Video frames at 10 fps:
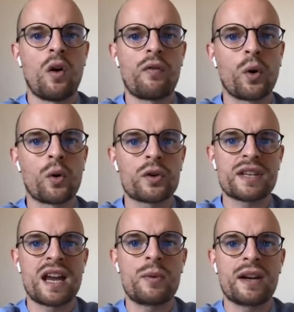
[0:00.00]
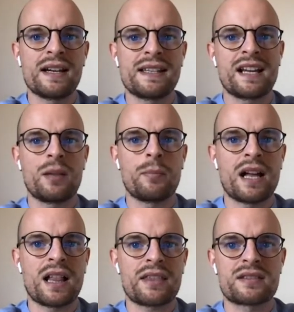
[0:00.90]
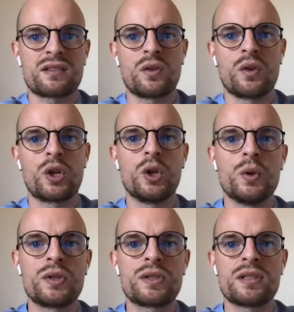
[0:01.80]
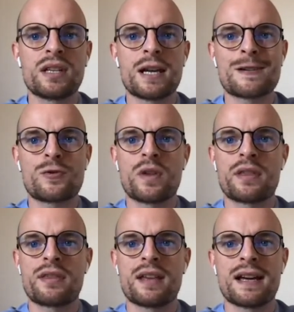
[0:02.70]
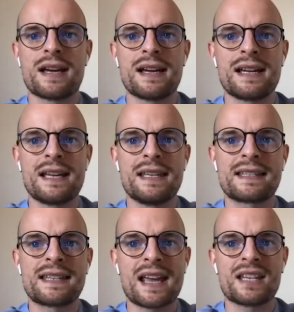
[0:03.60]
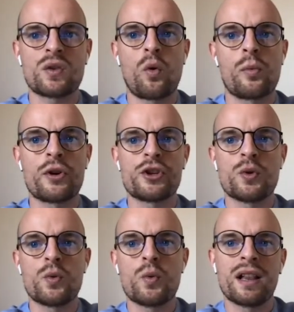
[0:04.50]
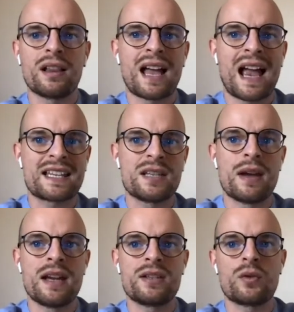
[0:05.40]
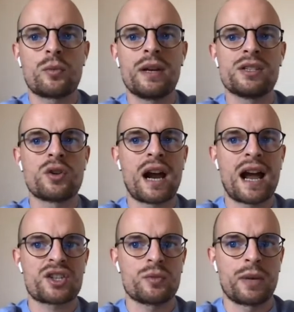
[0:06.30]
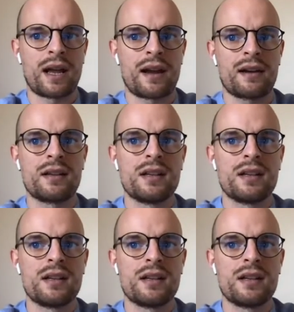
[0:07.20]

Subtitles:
Of course, every analytical path concludes with insights over you will activate or build your action plan.